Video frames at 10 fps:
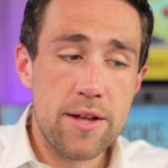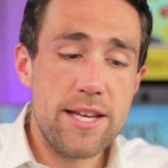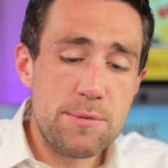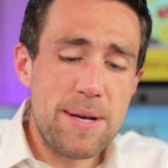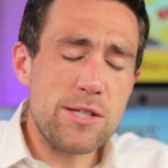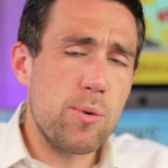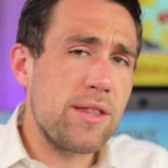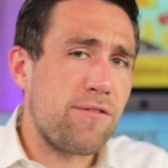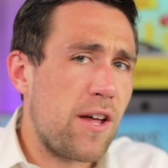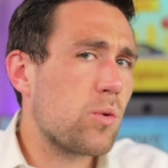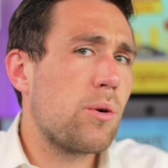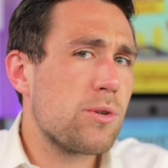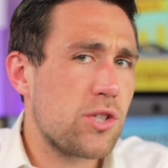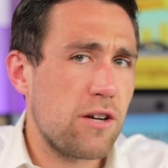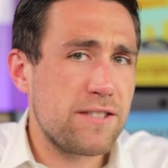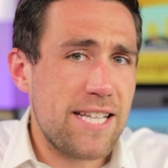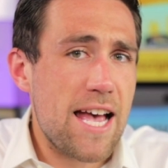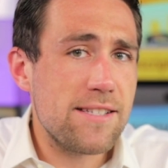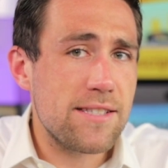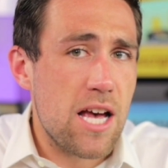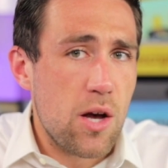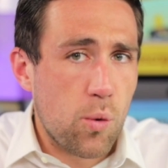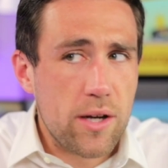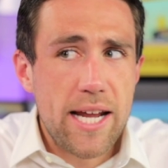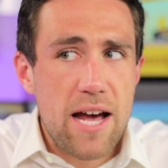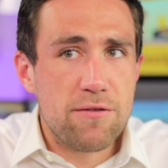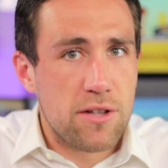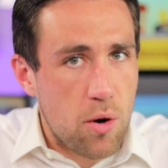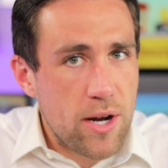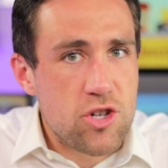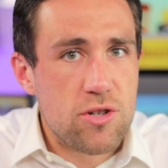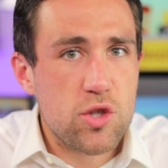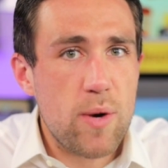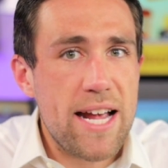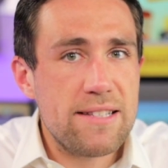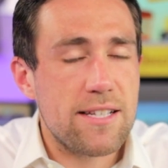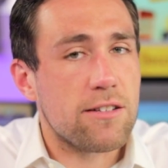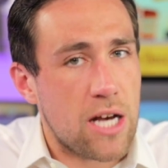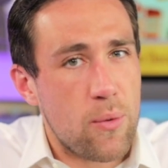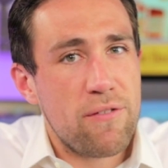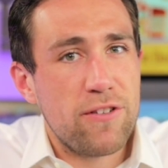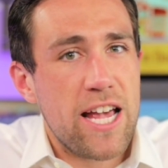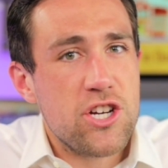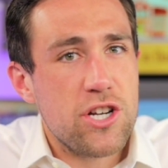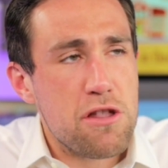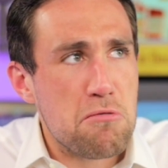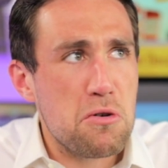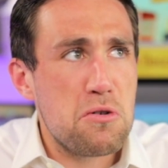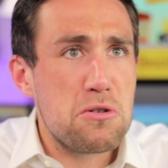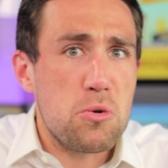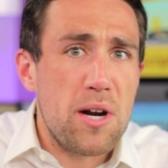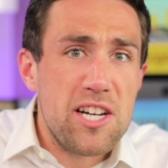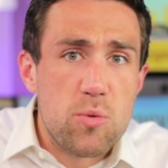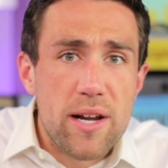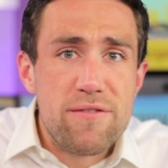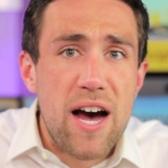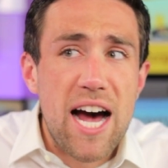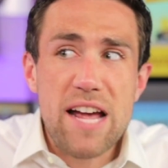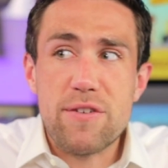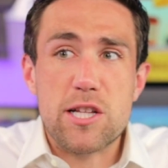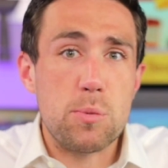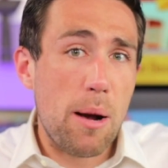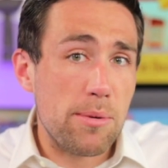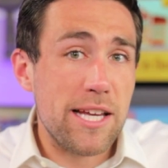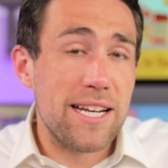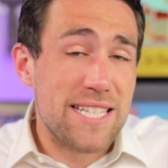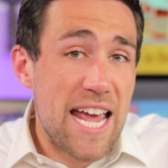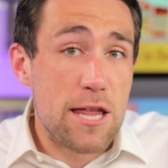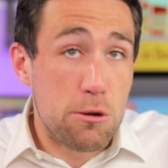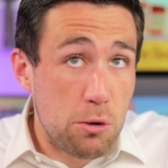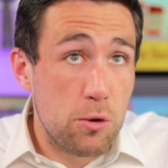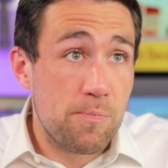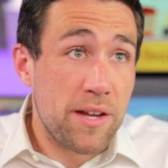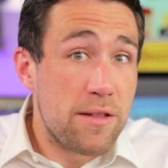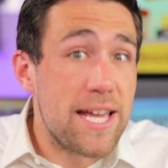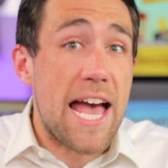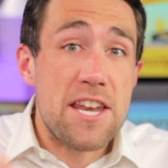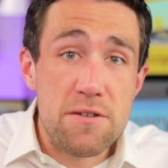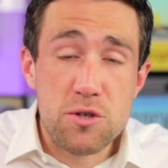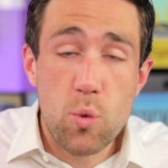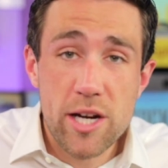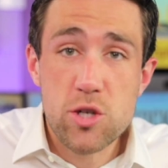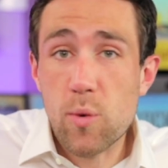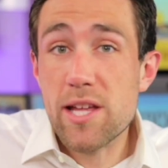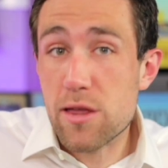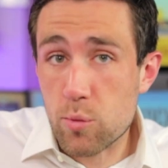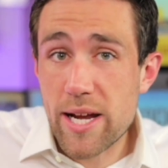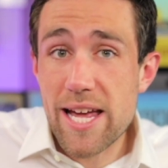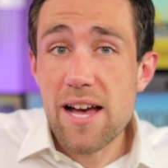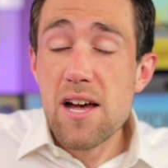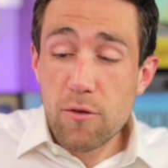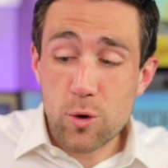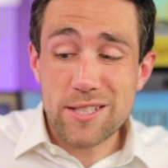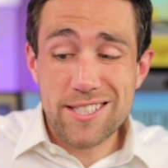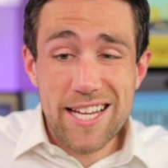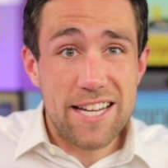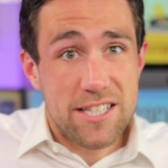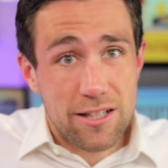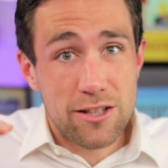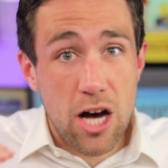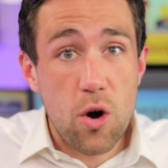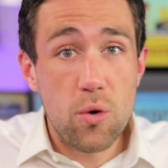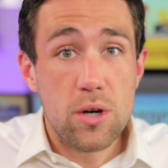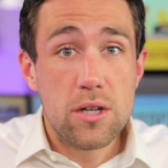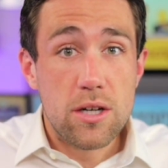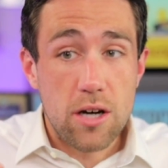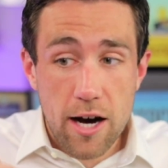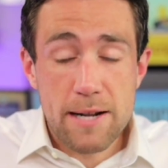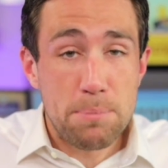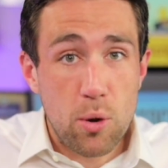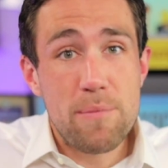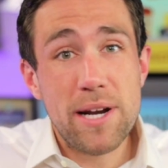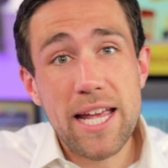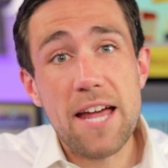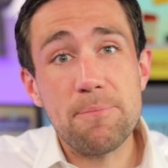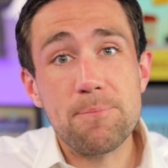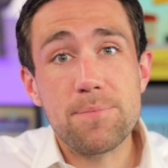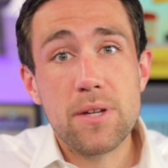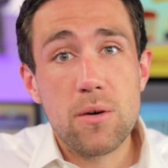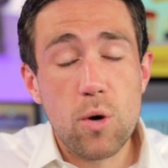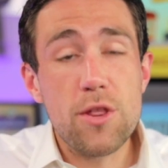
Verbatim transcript: This means when the Federal Reserve says we're going to have low interest rates and low inflation through 2025, and it's probably going to take through the end of 2023 for us to get to low unemployment again, well,